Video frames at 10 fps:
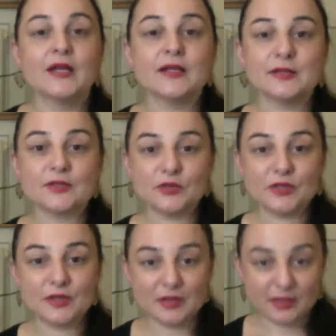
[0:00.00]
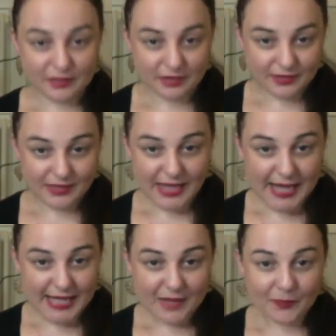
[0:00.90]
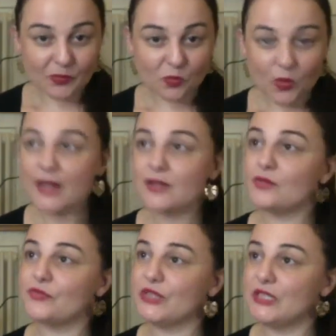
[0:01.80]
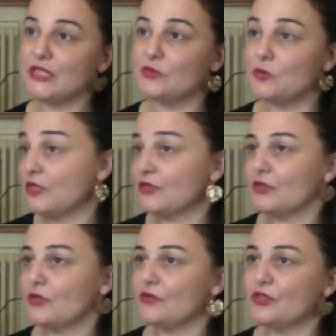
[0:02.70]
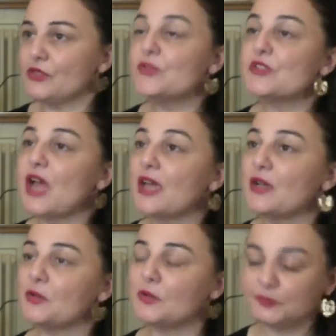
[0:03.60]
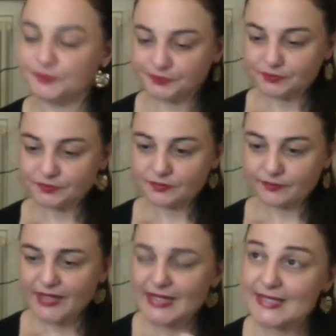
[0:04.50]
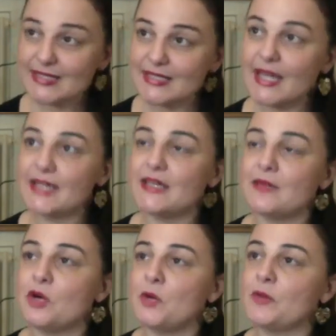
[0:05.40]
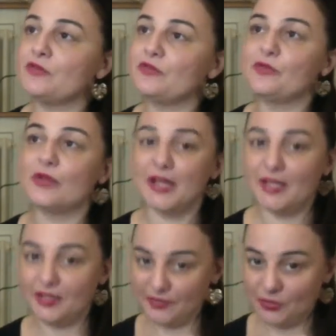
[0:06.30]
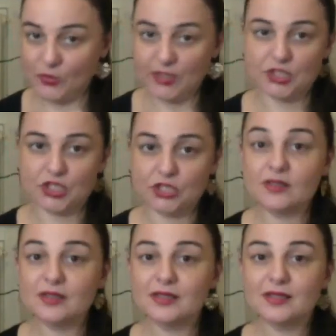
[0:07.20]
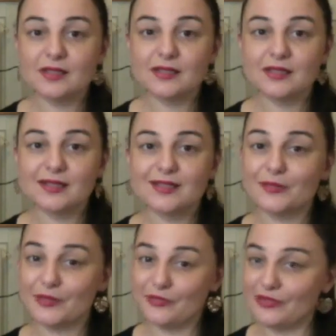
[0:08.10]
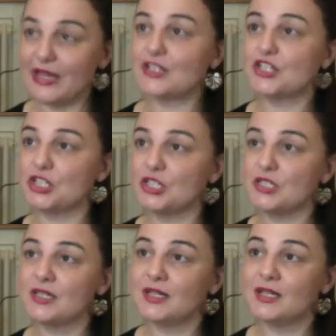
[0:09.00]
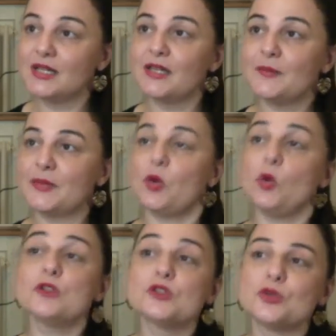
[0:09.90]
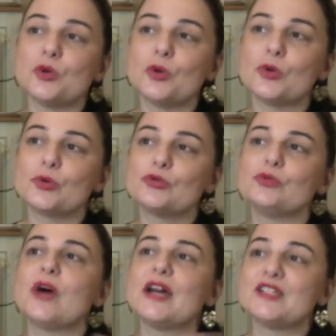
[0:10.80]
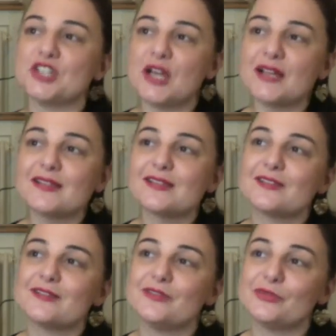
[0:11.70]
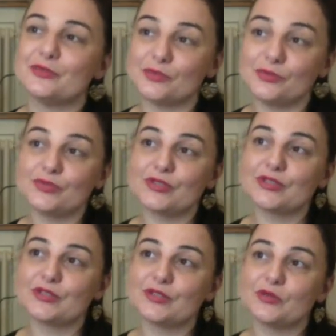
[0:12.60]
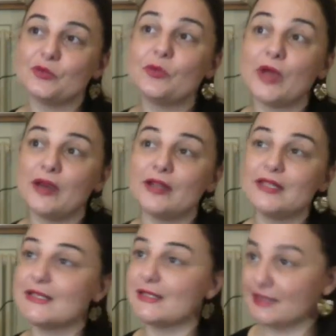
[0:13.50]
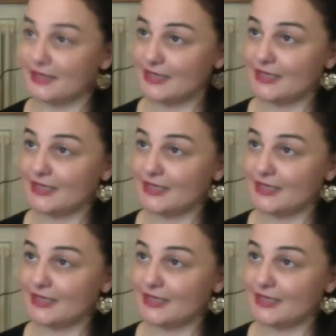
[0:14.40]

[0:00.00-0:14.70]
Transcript: So the, the, the day number one of the inner winter, of the new cycle, is a day and a moment for evaluation, reflection, but also to adjust the route where it's needed.